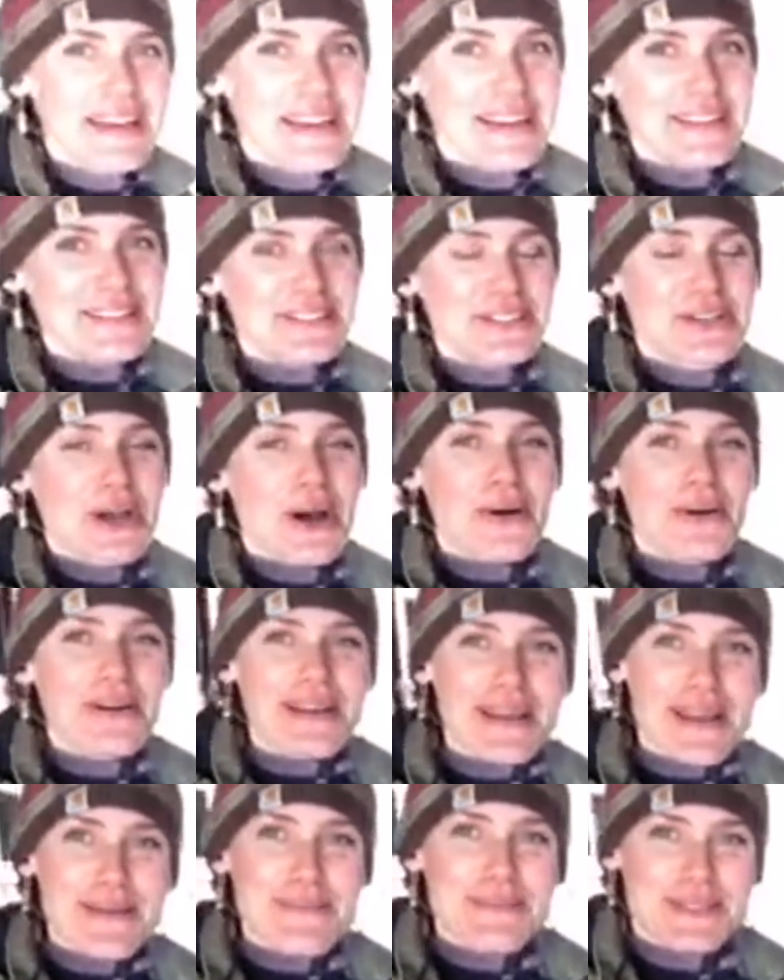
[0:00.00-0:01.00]
Dakota,
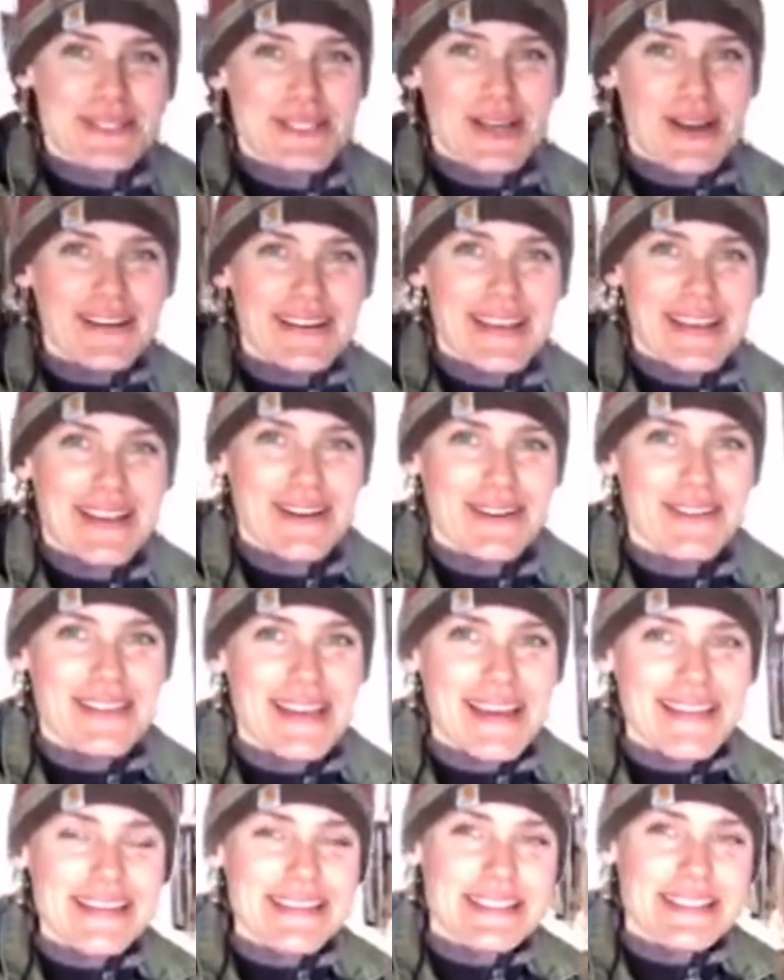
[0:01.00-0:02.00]
I'm sorry to hear that.
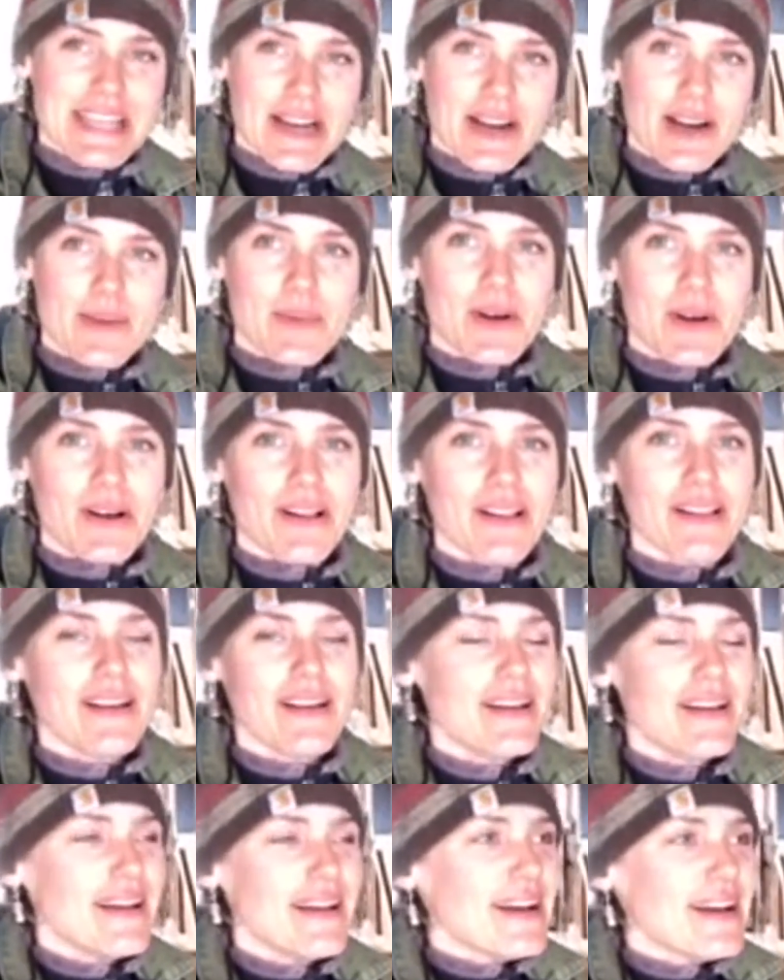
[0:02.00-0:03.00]
That's terrible.
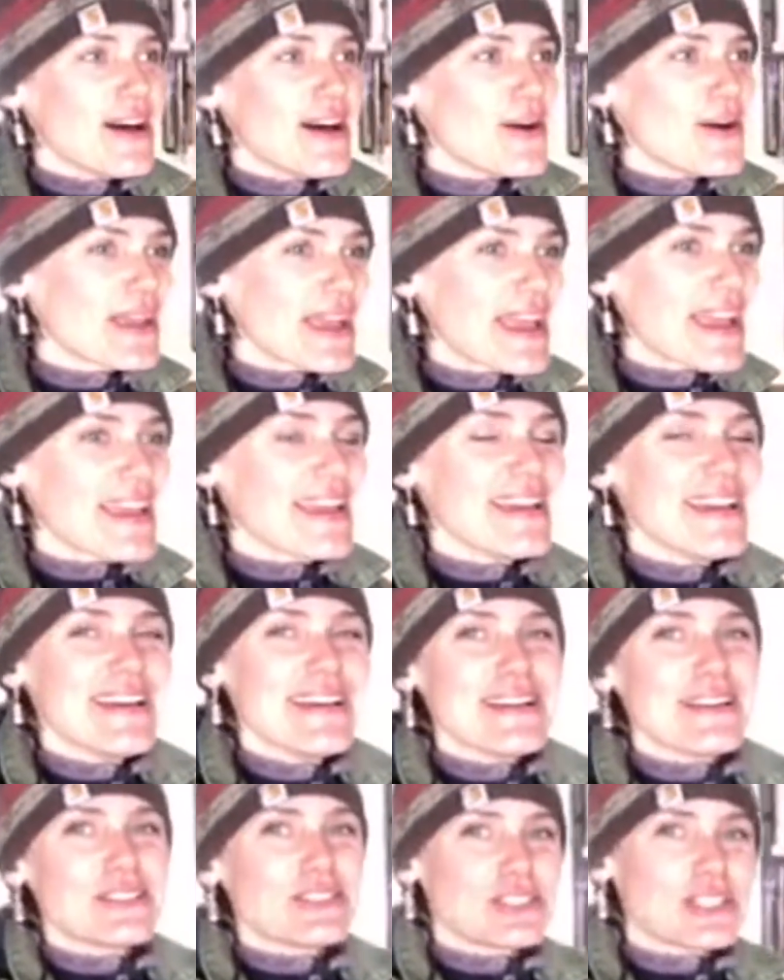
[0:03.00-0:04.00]
Okay,
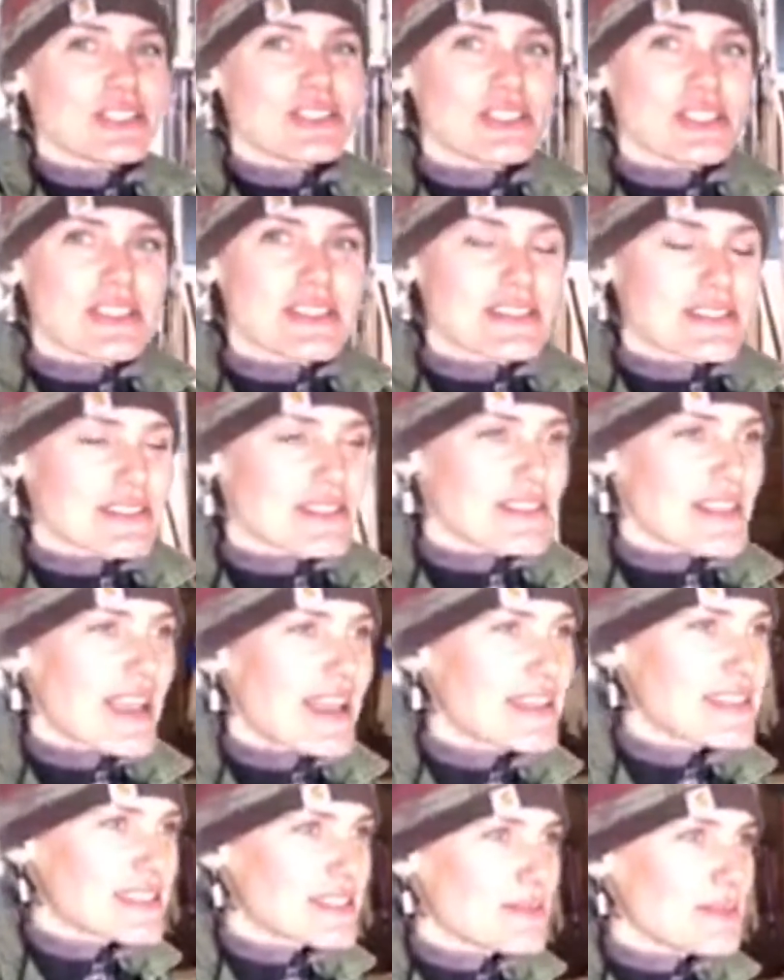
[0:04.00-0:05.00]
she just
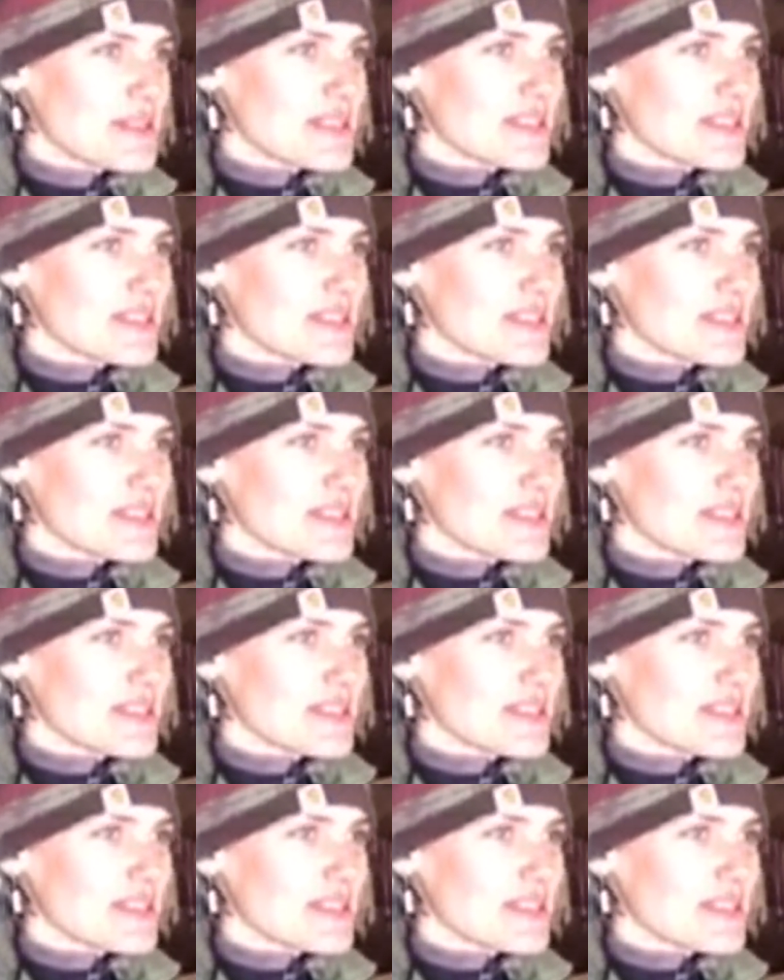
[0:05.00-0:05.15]
had somebody